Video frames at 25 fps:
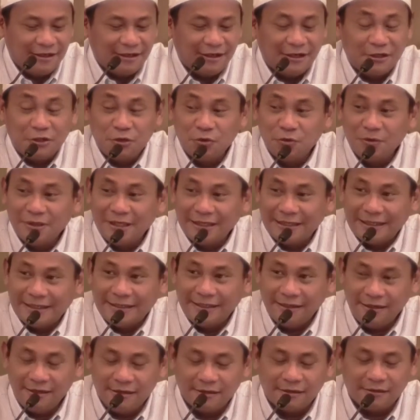"Are you like
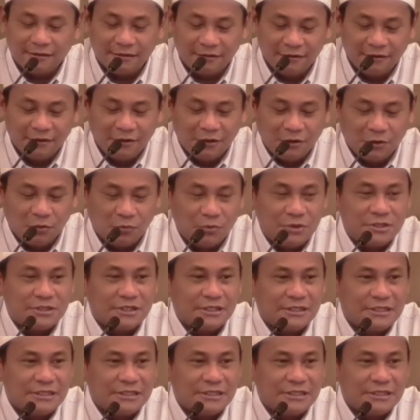an egg, which